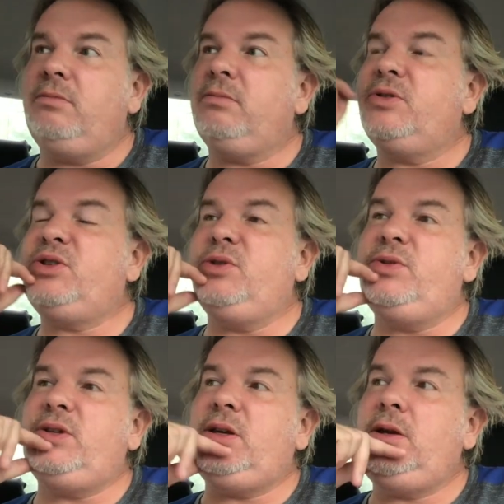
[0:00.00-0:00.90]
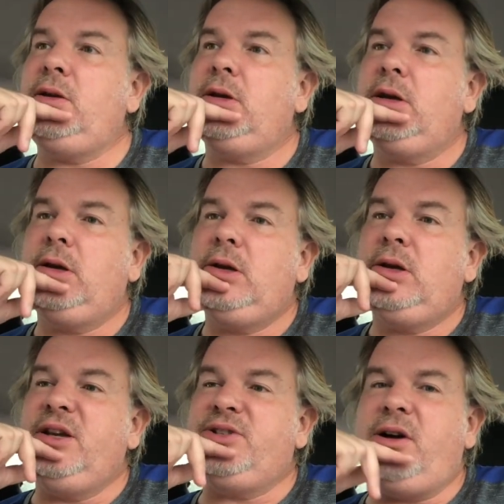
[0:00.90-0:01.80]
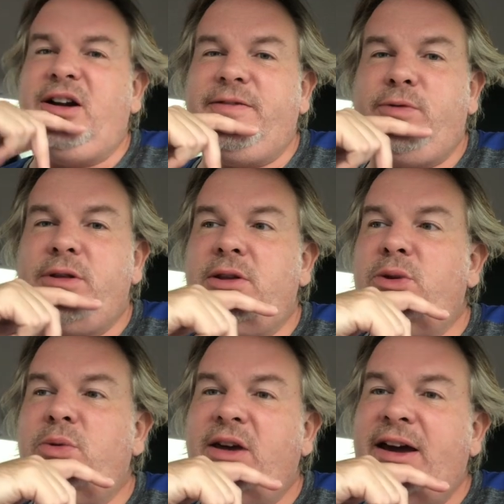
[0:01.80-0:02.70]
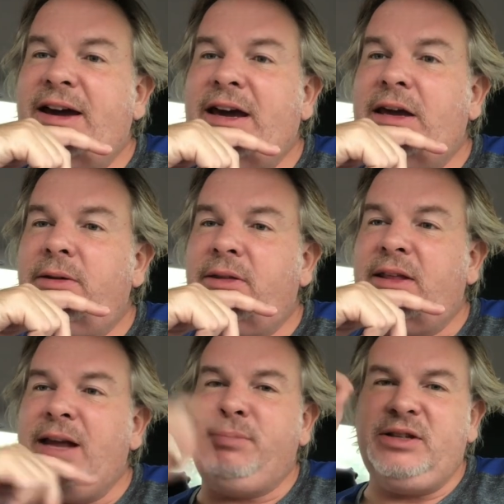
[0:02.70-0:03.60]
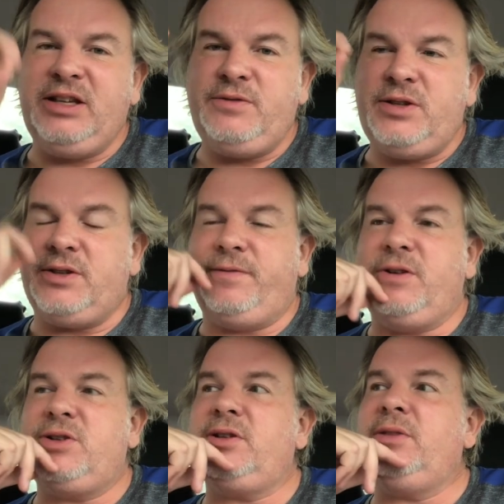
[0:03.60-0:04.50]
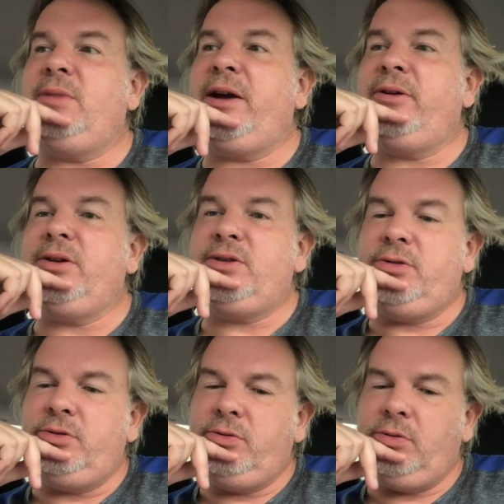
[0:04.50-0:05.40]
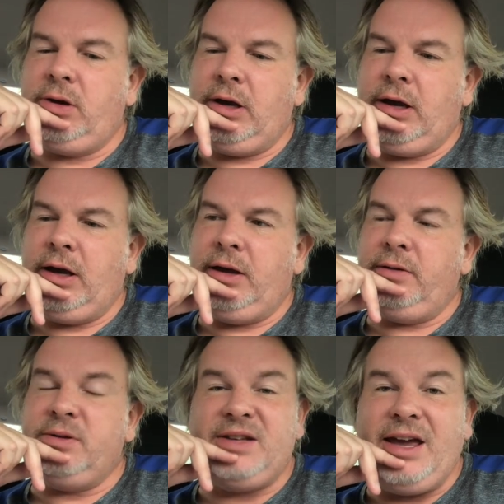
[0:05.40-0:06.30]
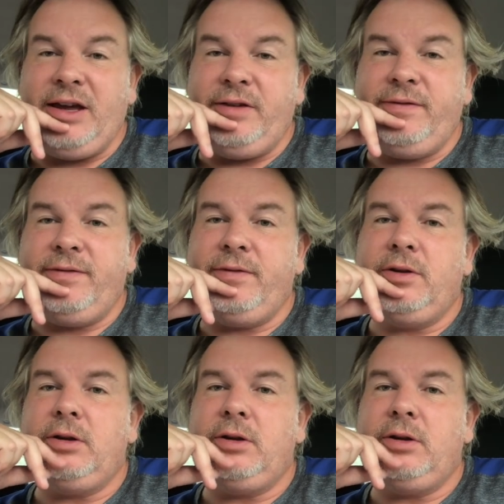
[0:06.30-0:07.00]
Susie is off with a new guy that I believe she's officially married to, Dave,